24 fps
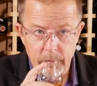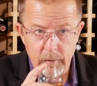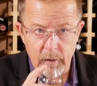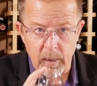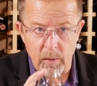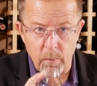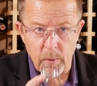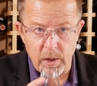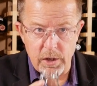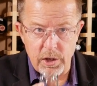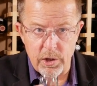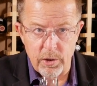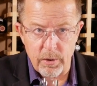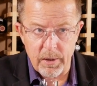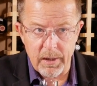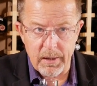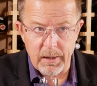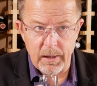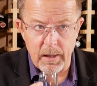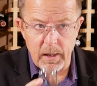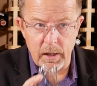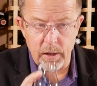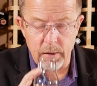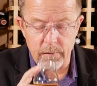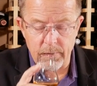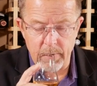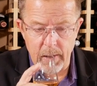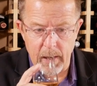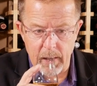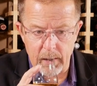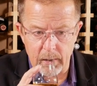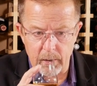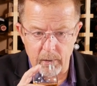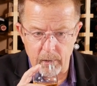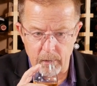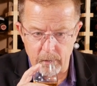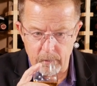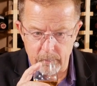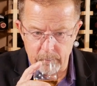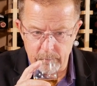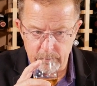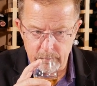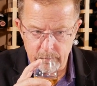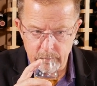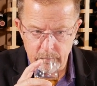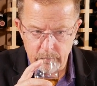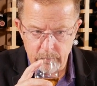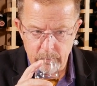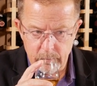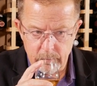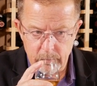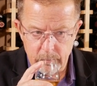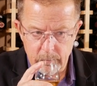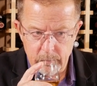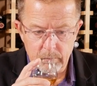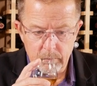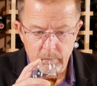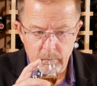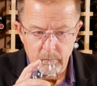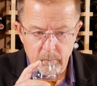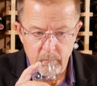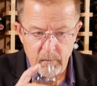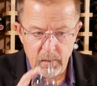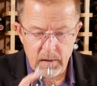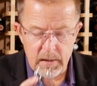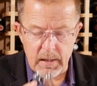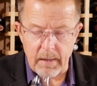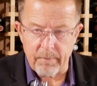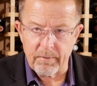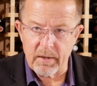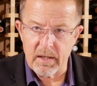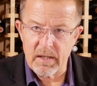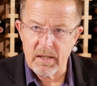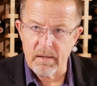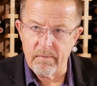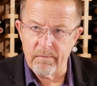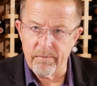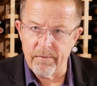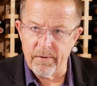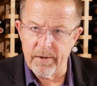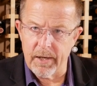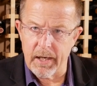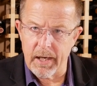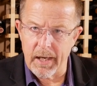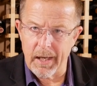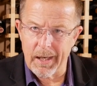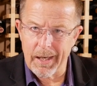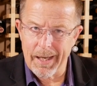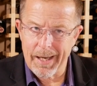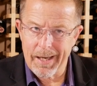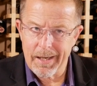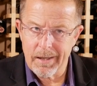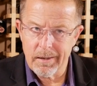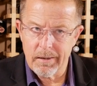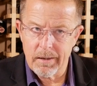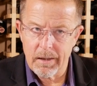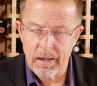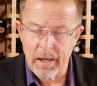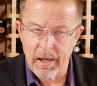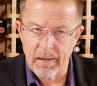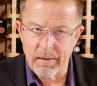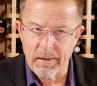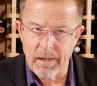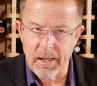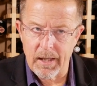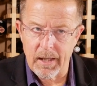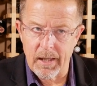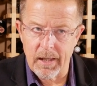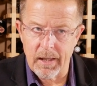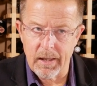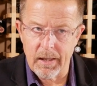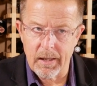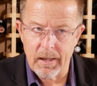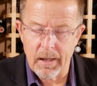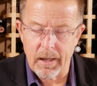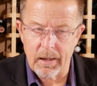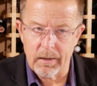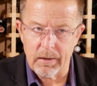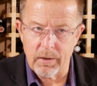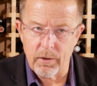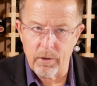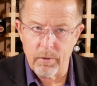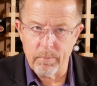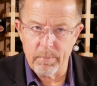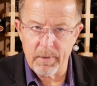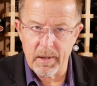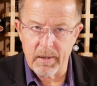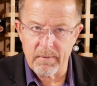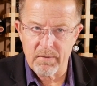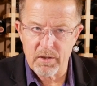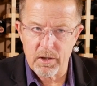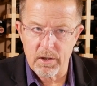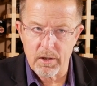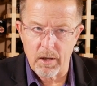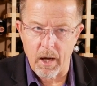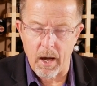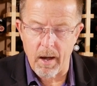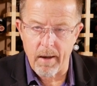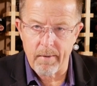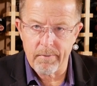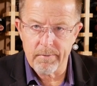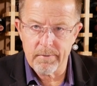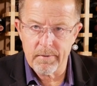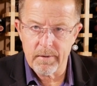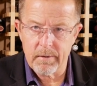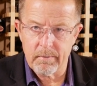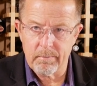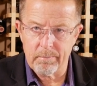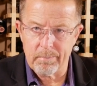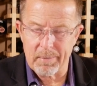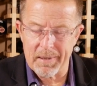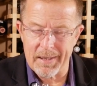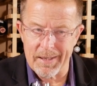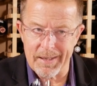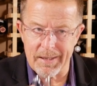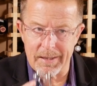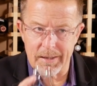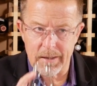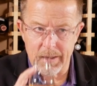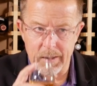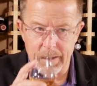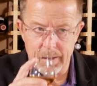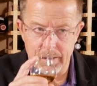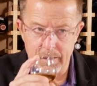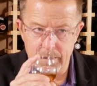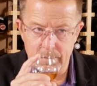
And once you're in there, you've got definitely some vanilla, and then a little bit of soft peat.